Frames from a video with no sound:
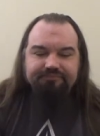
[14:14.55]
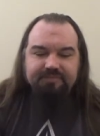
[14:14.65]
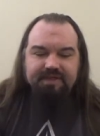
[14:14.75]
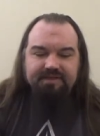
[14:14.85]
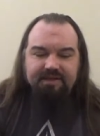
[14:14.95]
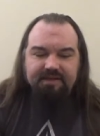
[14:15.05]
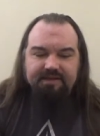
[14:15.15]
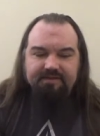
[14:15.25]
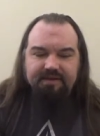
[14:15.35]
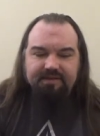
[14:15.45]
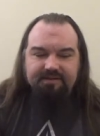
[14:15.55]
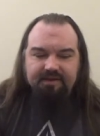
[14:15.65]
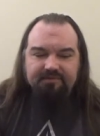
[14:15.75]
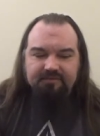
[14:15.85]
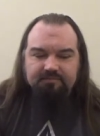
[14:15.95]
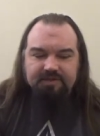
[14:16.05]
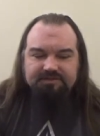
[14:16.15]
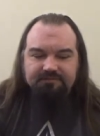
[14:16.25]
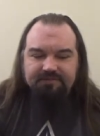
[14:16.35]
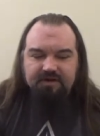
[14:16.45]
it it it does feel much
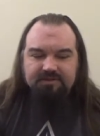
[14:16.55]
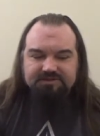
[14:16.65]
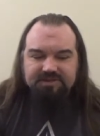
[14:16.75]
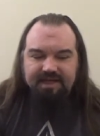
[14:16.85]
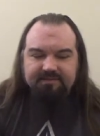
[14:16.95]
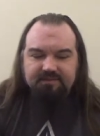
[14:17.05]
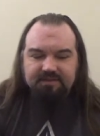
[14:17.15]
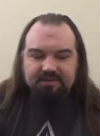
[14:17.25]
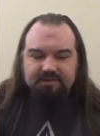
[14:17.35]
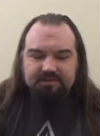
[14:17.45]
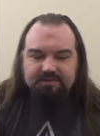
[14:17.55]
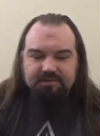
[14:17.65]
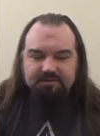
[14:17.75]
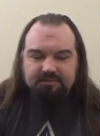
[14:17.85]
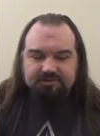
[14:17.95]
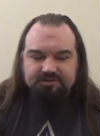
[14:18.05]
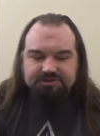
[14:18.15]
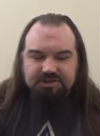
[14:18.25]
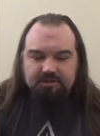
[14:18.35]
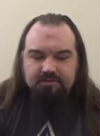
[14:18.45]
very much like the original
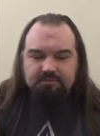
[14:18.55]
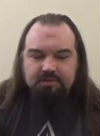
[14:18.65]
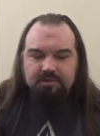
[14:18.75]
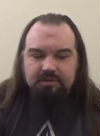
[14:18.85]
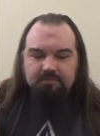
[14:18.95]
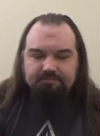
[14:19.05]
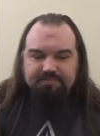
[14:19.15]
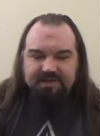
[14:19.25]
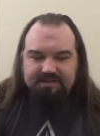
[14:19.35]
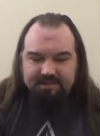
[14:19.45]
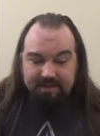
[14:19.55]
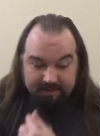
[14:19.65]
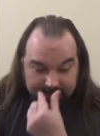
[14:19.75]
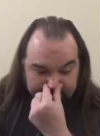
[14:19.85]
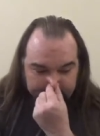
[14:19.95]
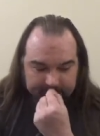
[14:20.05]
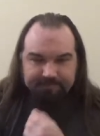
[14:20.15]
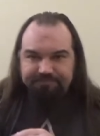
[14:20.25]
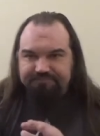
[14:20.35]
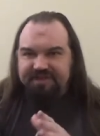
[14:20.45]
show, but kind of you know
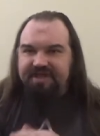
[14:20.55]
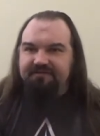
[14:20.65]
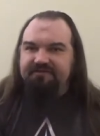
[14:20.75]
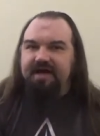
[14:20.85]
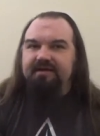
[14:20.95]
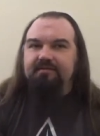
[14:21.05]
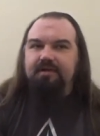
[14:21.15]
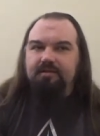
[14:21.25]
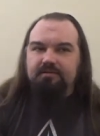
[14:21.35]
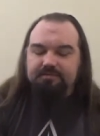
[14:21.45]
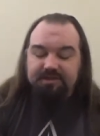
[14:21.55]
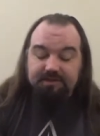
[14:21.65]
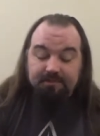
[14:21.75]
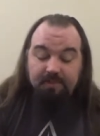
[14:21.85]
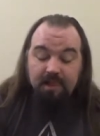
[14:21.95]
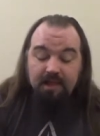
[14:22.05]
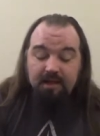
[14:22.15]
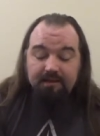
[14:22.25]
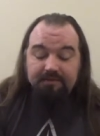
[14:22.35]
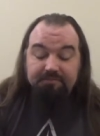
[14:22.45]
kiddified it a little bit.
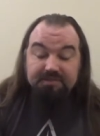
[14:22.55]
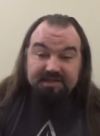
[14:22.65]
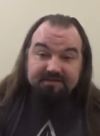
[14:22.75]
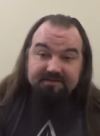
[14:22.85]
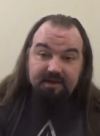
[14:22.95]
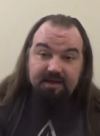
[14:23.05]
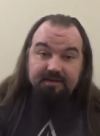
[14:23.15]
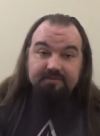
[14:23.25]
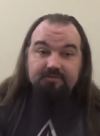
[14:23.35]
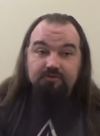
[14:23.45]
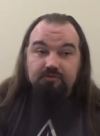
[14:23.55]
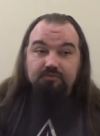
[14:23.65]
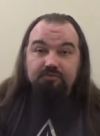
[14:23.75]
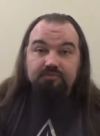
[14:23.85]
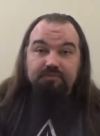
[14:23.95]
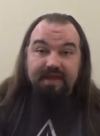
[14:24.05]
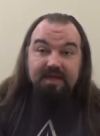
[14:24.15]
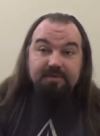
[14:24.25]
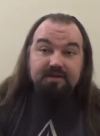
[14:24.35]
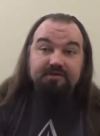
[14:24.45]
The plus side to the
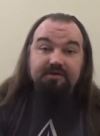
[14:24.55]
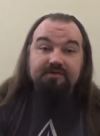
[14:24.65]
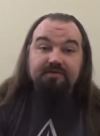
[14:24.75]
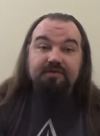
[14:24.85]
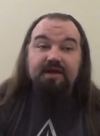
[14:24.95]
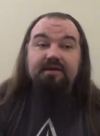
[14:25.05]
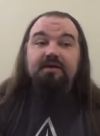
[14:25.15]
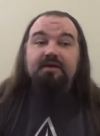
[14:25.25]
animated series is that